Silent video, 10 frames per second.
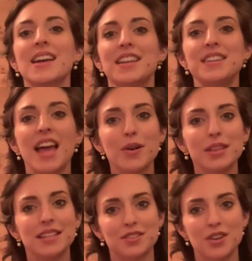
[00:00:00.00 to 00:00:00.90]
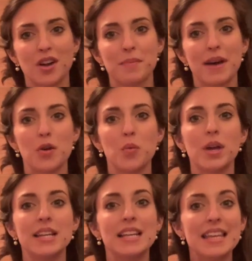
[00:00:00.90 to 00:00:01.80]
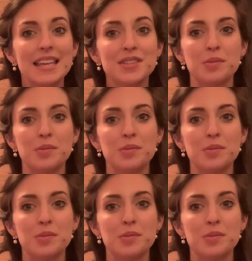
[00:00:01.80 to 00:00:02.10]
Now let's talk about when it is